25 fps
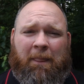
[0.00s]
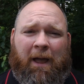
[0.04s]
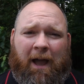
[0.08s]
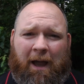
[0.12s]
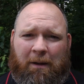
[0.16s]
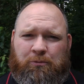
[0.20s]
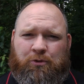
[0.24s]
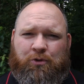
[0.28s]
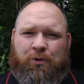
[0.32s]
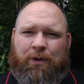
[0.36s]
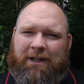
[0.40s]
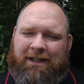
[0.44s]

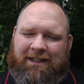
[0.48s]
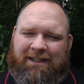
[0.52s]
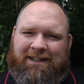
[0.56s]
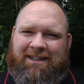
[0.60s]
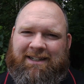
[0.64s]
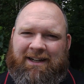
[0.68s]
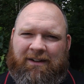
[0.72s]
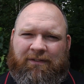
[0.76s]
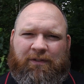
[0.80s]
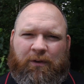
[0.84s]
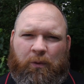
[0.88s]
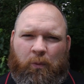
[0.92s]
I'm treated a
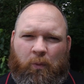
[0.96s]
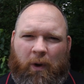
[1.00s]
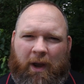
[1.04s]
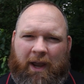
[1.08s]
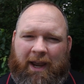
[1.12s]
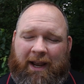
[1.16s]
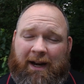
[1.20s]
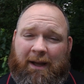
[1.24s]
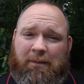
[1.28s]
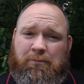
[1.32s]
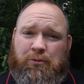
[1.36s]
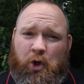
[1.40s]
different
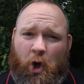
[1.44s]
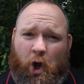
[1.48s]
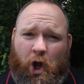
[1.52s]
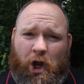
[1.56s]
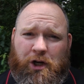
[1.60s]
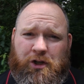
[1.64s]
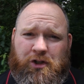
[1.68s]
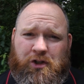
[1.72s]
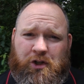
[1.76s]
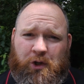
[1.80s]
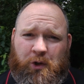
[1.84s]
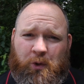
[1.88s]
way and I'm
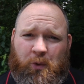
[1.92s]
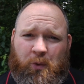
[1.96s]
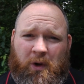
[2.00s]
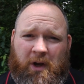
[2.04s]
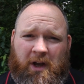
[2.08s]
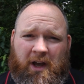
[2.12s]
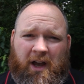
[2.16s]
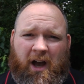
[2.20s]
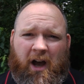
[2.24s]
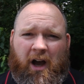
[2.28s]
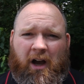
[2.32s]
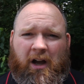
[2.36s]
talked to
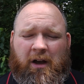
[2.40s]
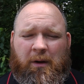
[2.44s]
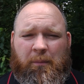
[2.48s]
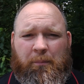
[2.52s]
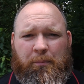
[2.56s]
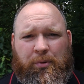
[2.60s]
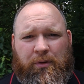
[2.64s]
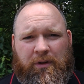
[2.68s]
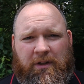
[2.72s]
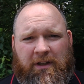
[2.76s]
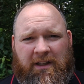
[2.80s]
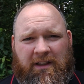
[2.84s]
a
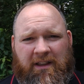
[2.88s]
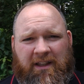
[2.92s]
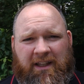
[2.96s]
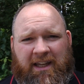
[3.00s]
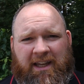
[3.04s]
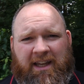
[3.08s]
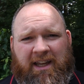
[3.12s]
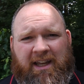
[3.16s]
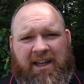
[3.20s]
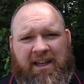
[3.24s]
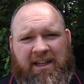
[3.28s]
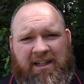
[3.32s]

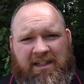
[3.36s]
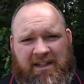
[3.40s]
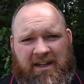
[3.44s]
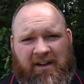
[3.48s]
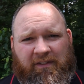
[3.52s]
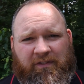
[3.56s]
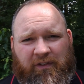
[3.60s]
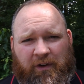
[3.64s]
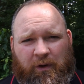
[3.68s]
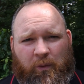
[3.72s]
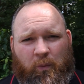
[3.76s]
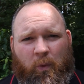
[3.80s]
completely
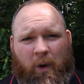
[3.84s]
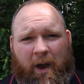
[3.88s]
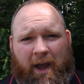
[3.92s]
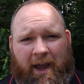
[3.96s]
different